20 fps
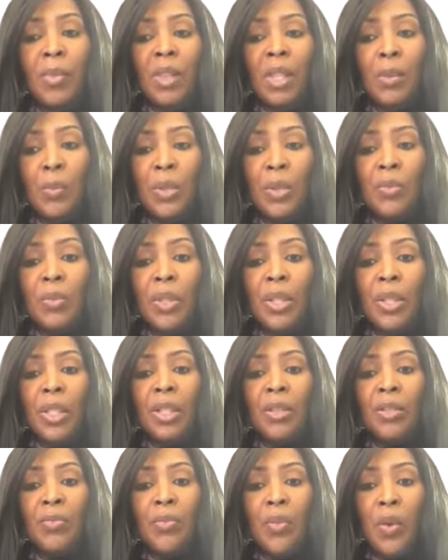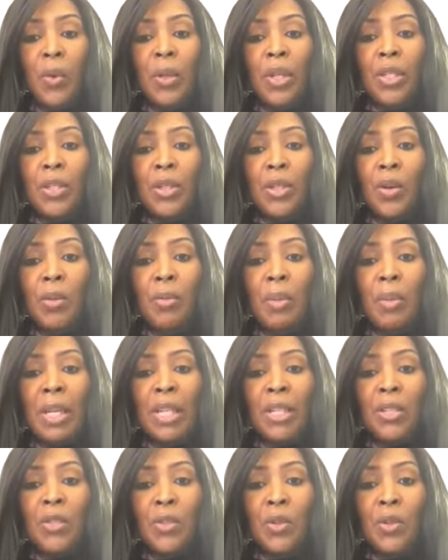We really focus on
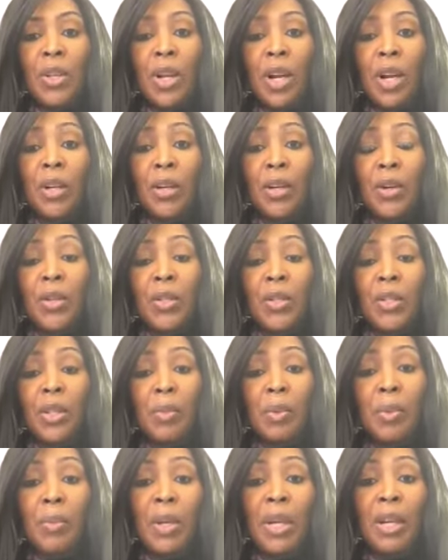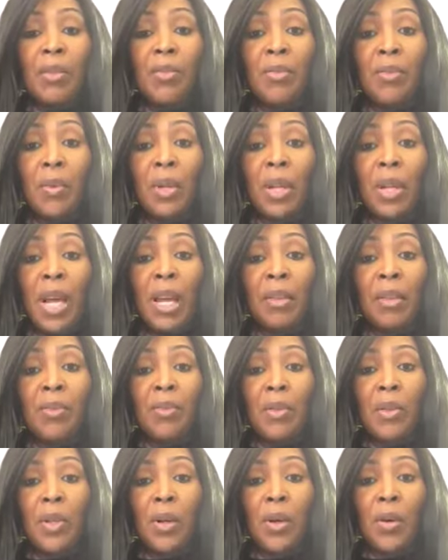making sure that our girls are prepared for life.
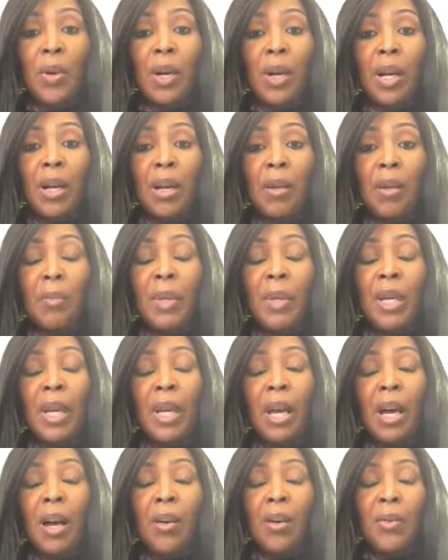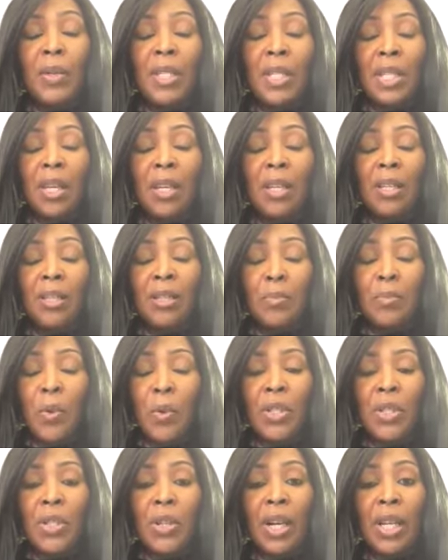I always say
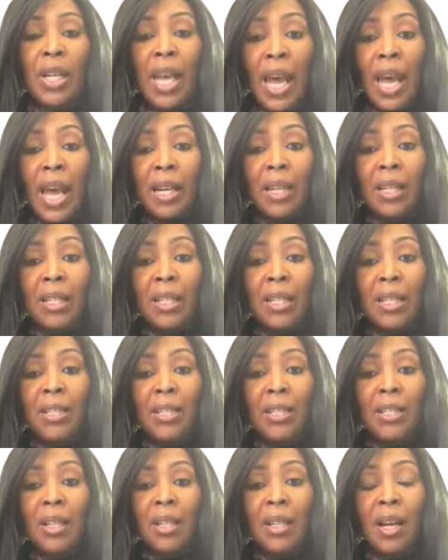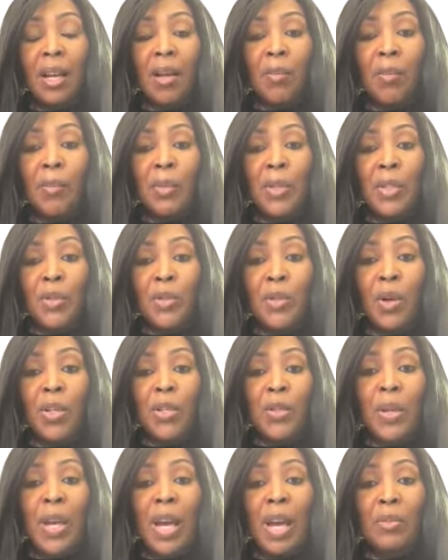sports are a catalyst, but you
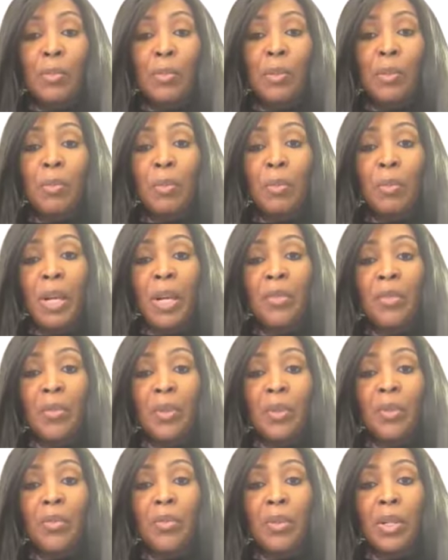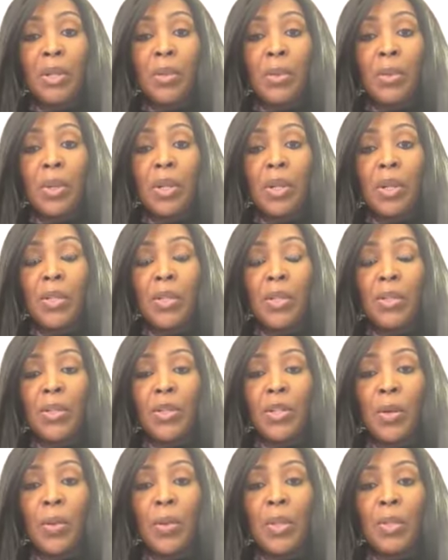also have to be prepared for the real world.
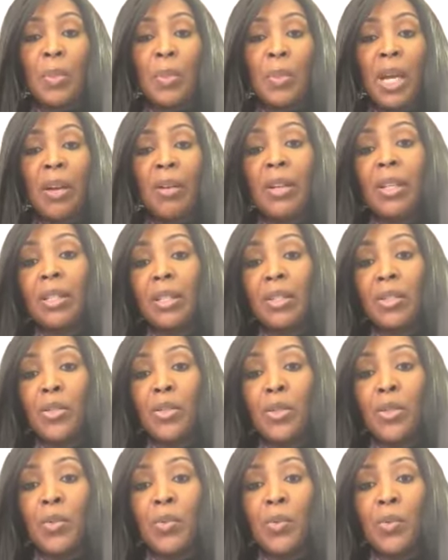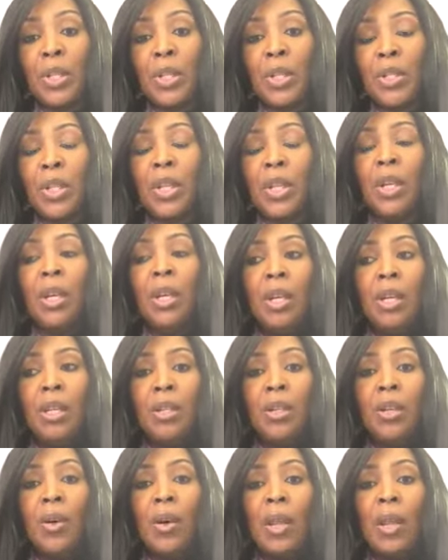So it's pairing the two, which,
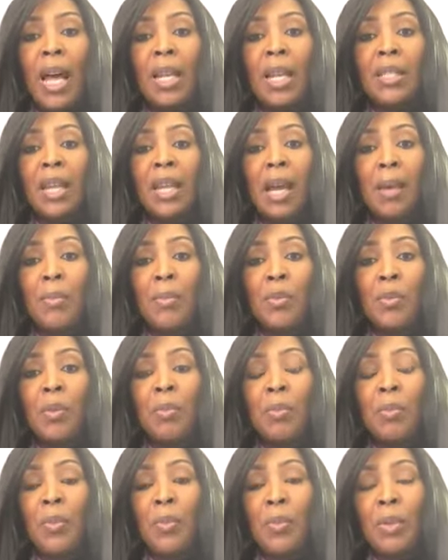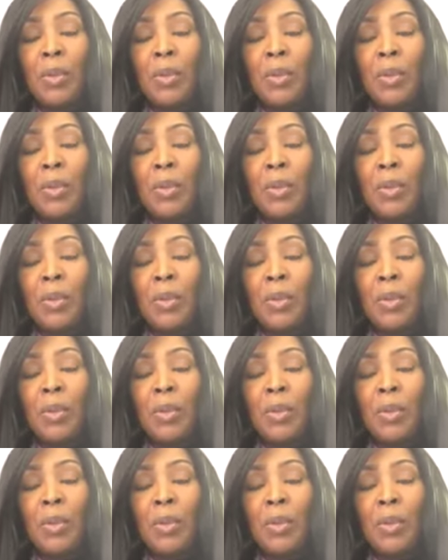a lot of times we